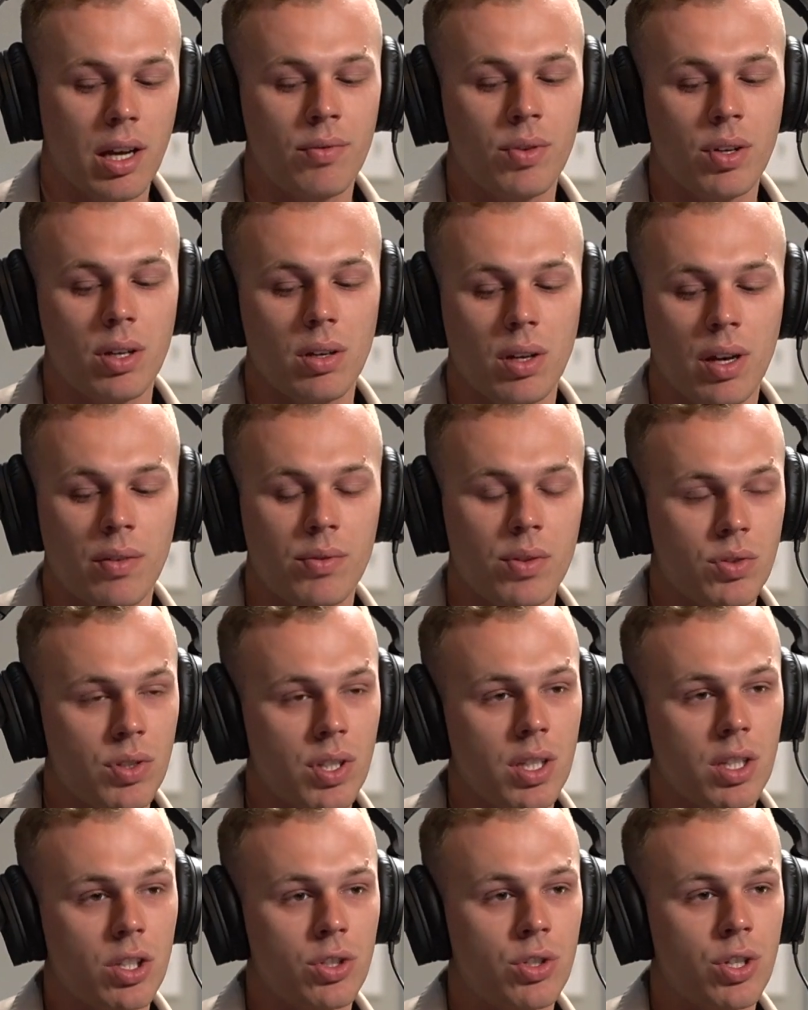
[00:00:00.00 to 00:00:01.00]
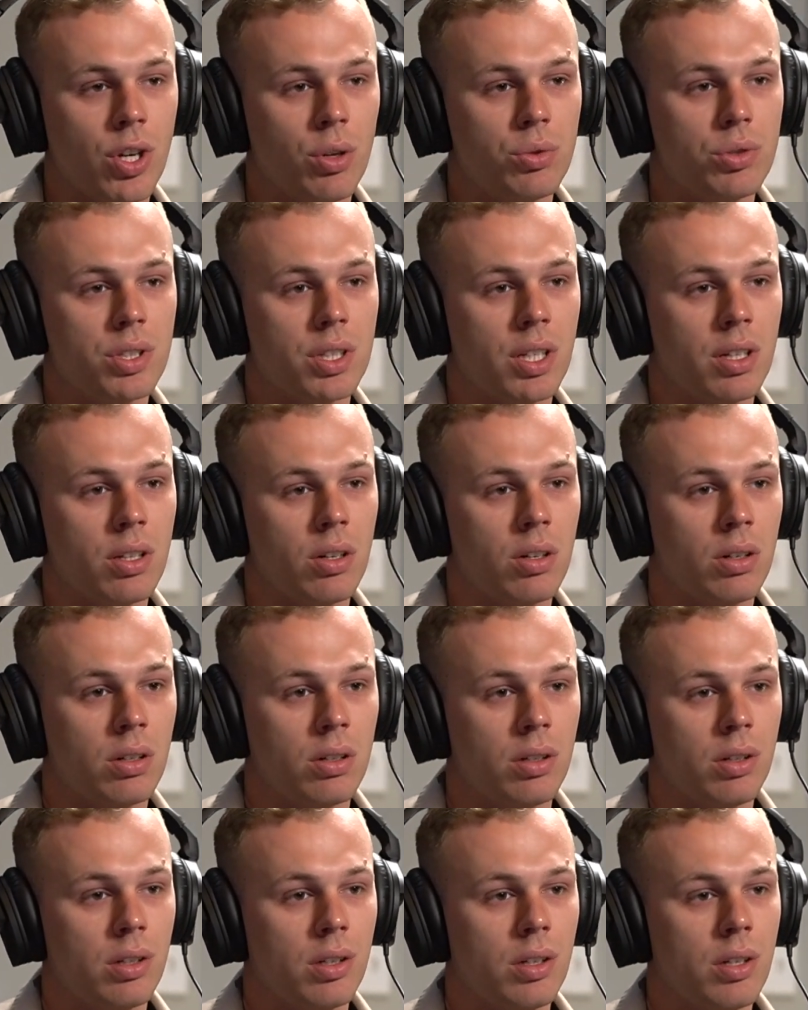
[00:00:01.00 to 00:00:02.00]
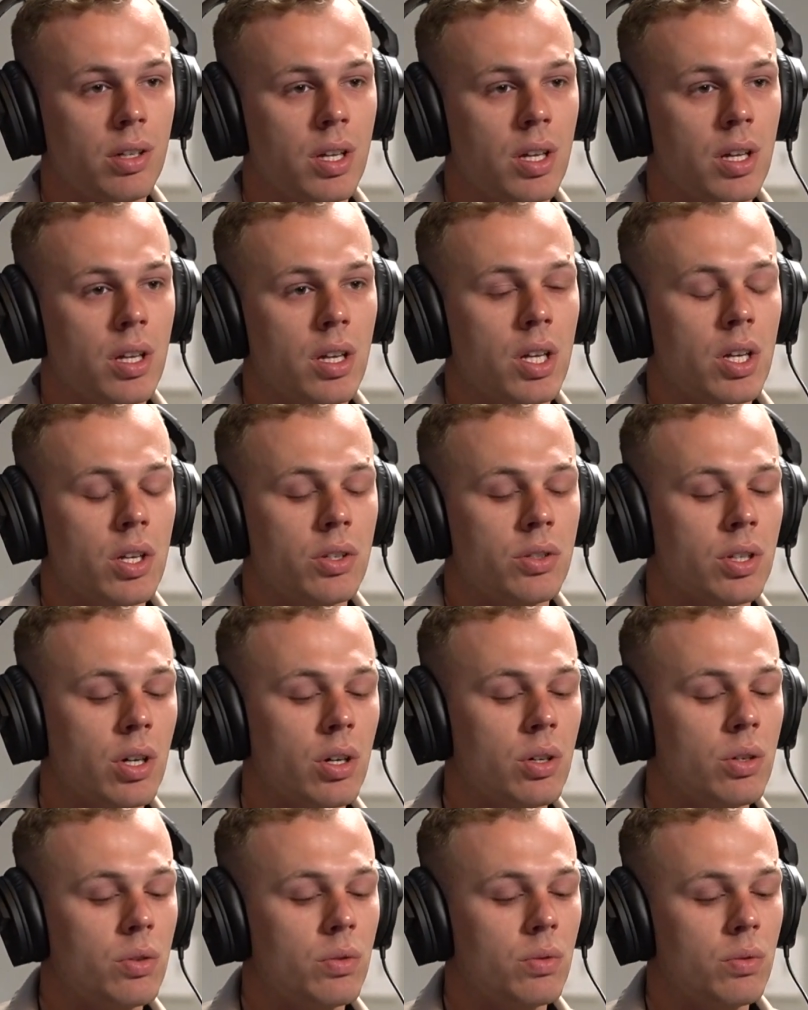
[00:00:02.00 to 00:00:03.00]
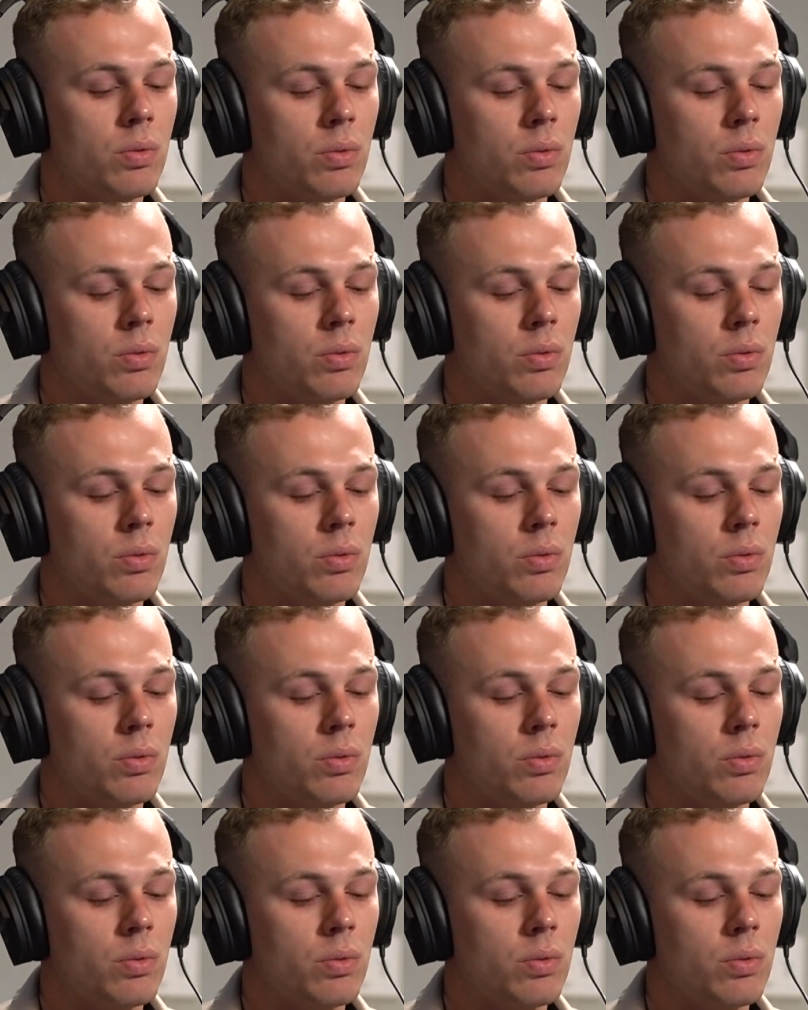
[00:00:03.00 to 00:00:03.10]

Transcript: have you have you seen The Chosen at all? Mm-mm, no. So